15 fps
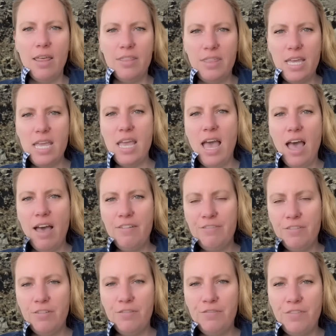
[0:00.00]
They
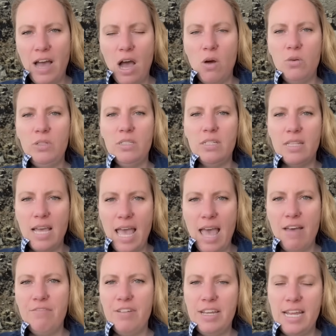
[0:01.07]
have found the
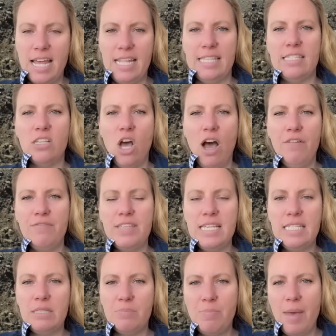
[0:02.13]
evidence of
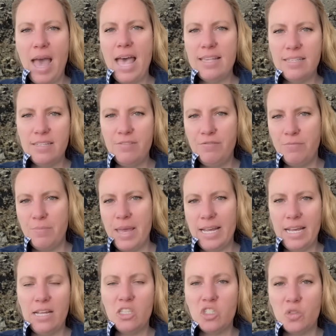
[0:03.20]
this massive
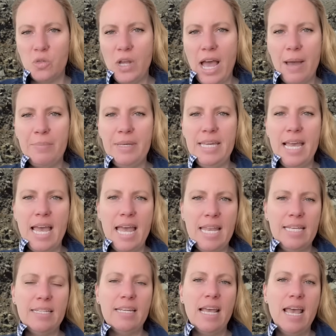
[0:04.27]
mega tsunami
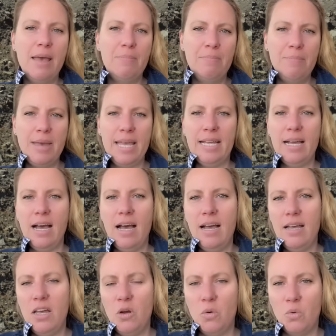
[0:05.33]
and
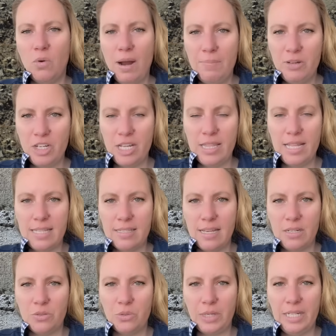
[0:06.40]
mega eruption
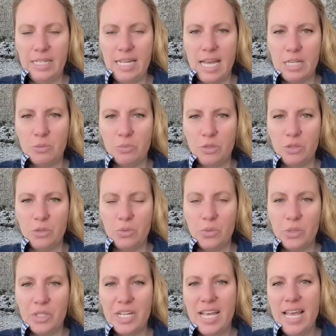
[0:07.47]
Santorini has
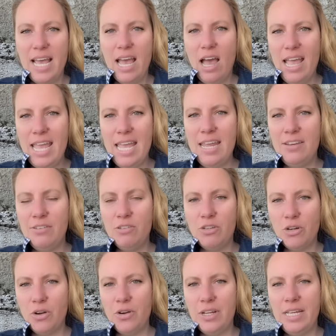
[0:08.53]
produced in
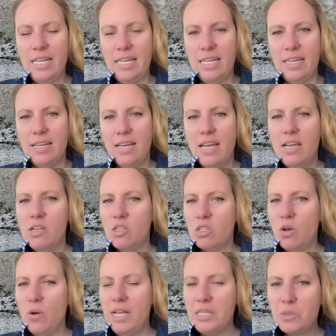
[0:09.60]
Turkey.
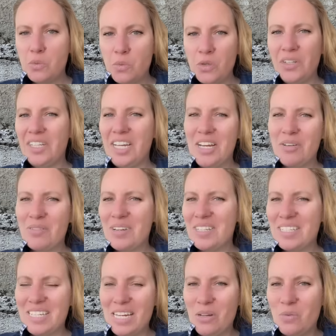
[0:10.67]
So it's really
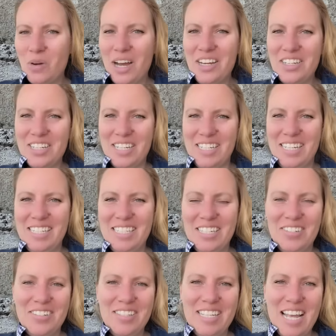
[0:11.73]
interesting. Watch it. It's
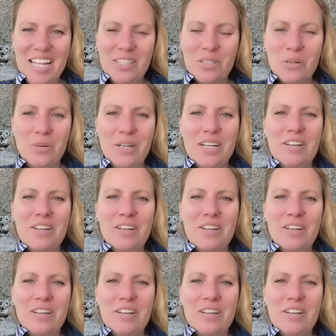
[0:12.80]
here in the end screen.